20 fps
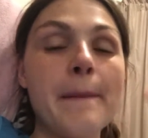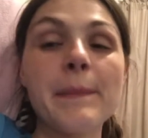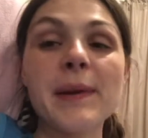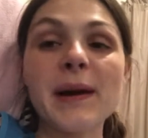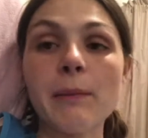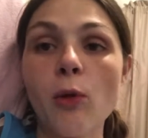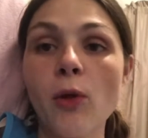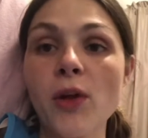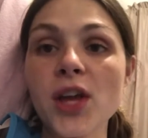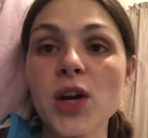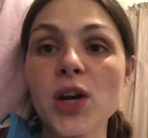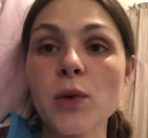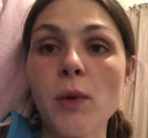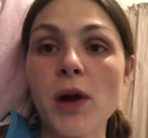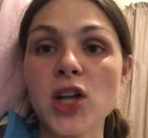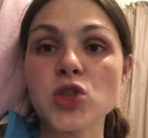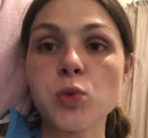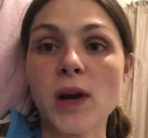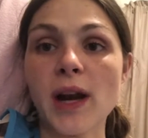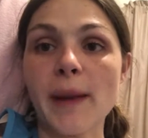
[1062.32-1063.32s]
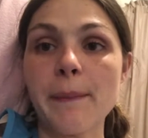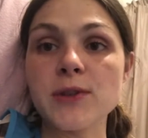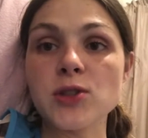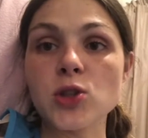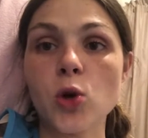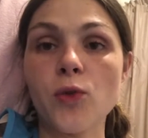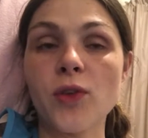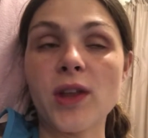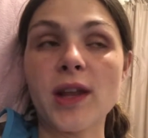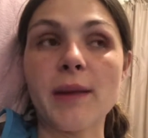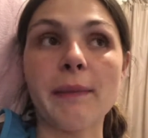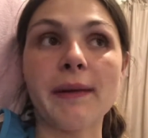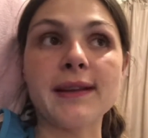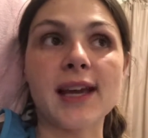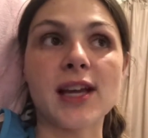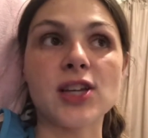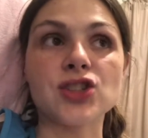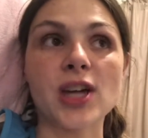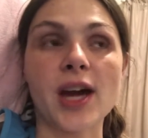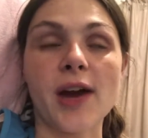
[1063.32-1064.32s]
But I'm only going to watch one episode, then I'm going to
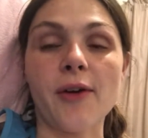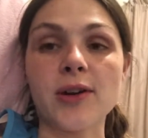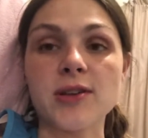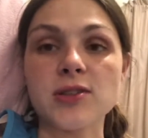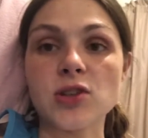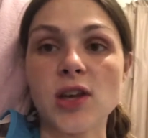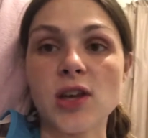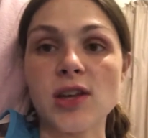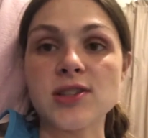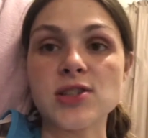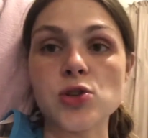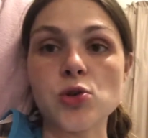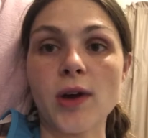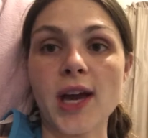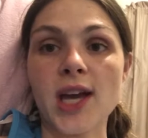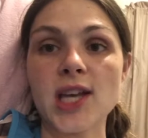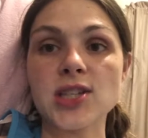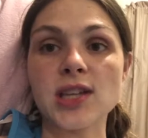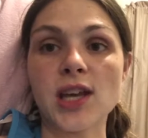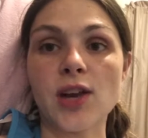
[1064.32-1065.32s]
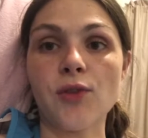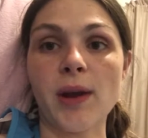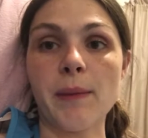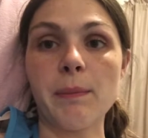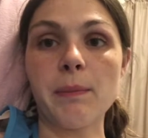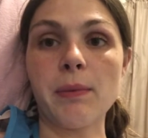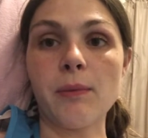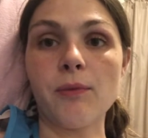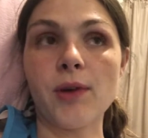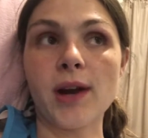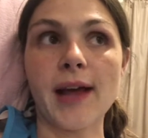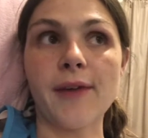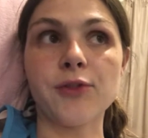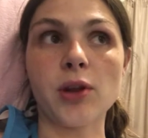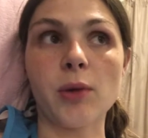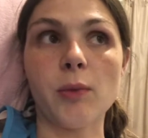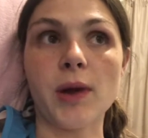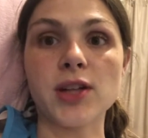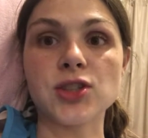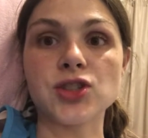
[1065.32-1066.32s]
take a shower. So I'll see you guys like right
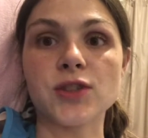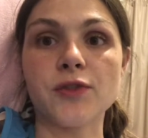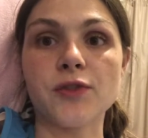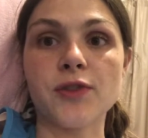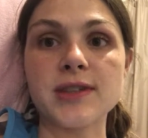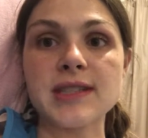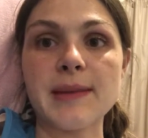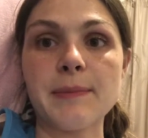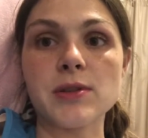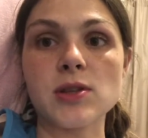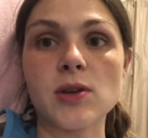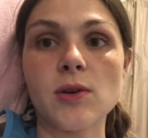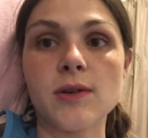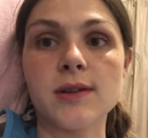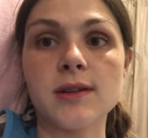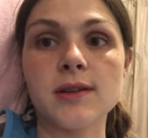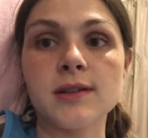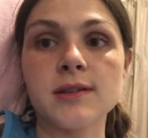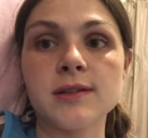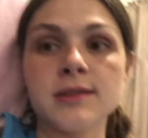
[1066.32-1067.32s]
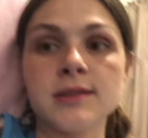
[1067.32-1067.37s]
after I watch the first episode.